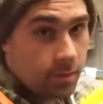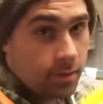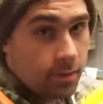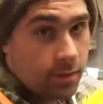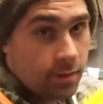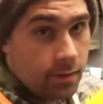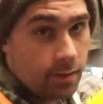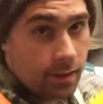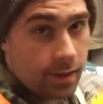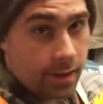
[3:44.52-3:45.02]

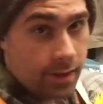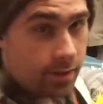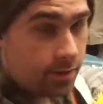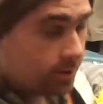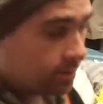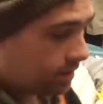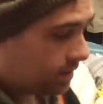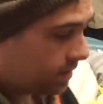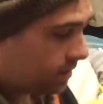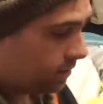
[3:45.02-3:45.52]
the
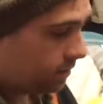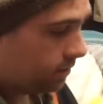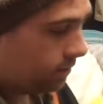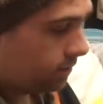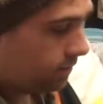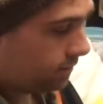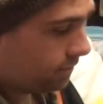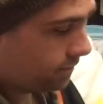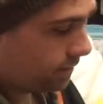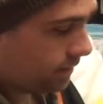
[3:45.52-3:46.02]
legs out
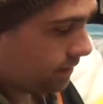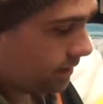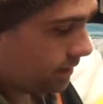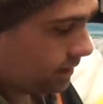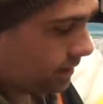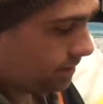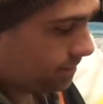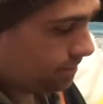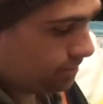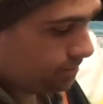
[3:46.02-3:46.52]
of
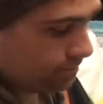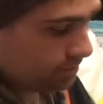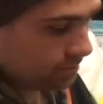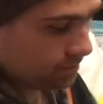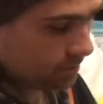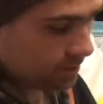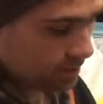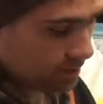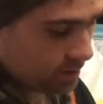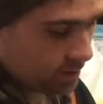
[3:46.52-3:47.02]

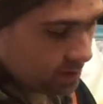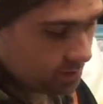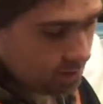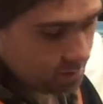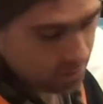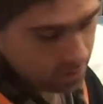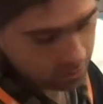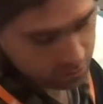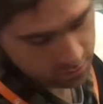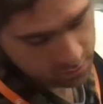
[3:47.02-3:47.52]
same
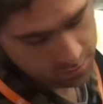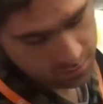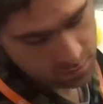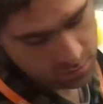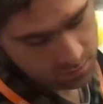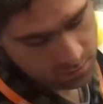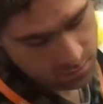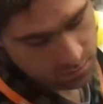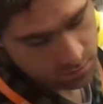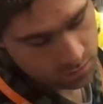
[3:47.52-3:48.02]
upholstery
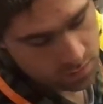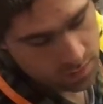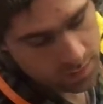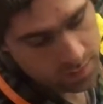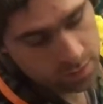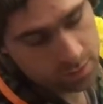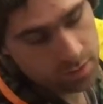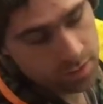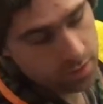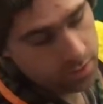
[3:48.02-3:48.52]
foam, 1 inch
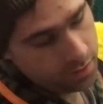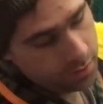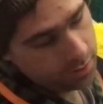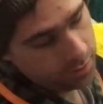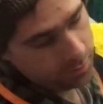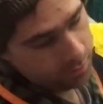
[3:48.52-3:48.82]
thick,